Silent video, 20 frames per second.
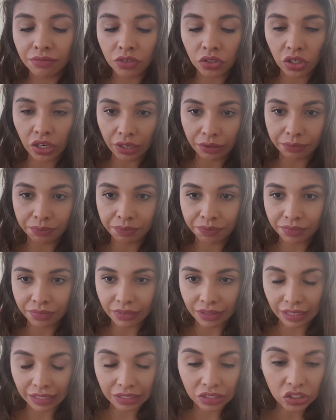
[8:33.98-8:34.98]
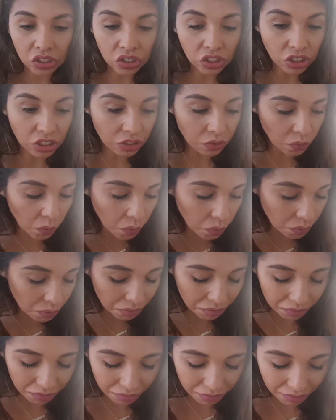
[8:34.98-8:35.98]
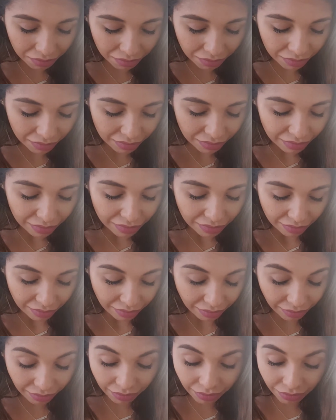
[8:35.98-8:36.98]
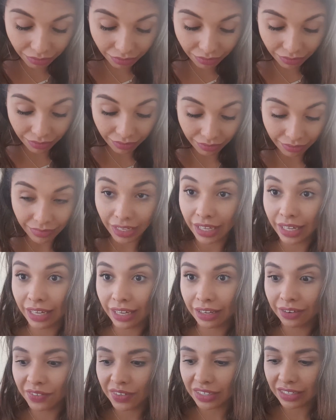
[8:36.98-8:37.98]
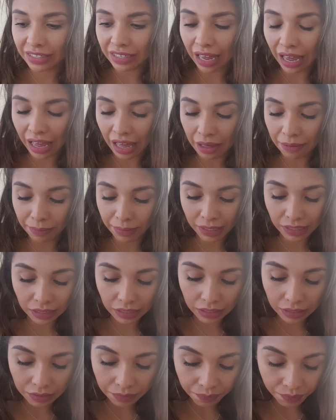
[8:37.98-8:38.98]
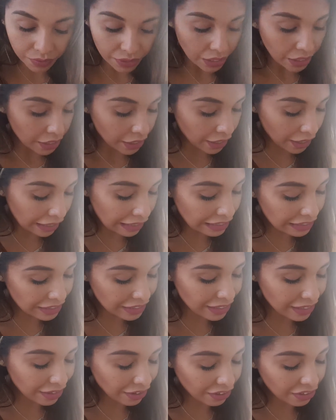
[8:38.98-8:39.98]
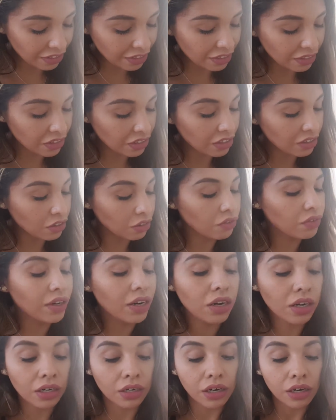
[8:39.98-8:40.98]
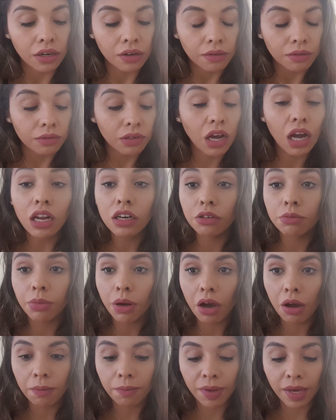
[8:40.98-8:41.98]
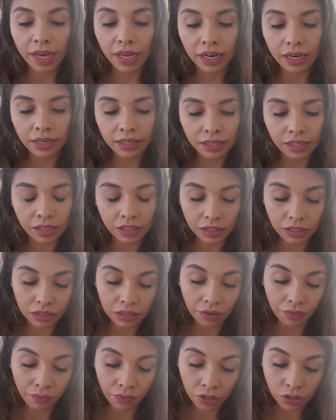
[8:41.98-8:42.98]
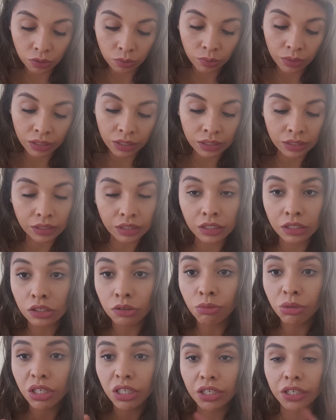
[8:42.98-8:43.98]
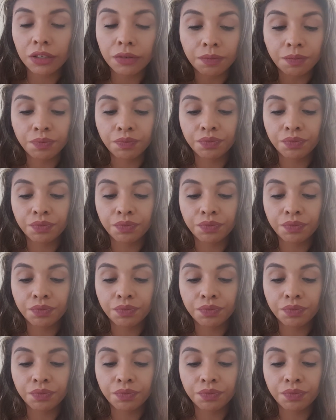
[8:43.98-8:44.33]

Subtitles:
Okay, let's continue. I hate when that happens. Okay, so there's ColourPop, and the first one is Lumiere.